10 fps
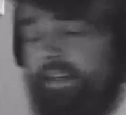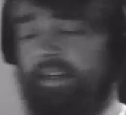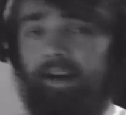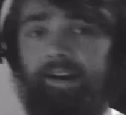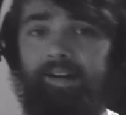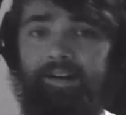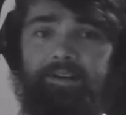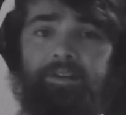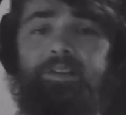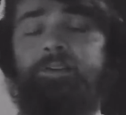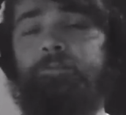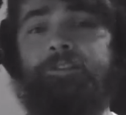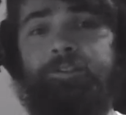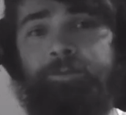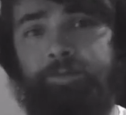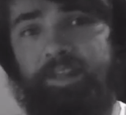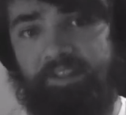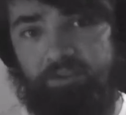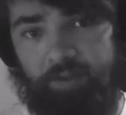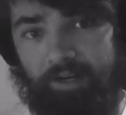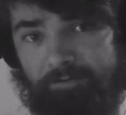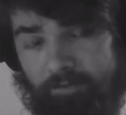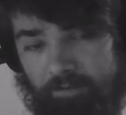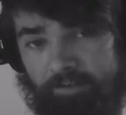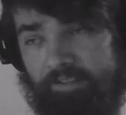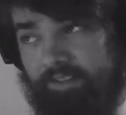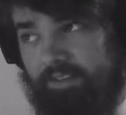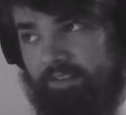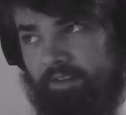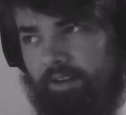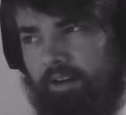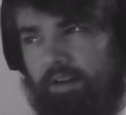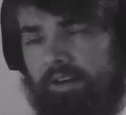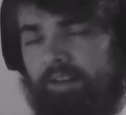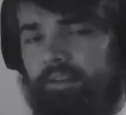the original text draft for Into the Odd,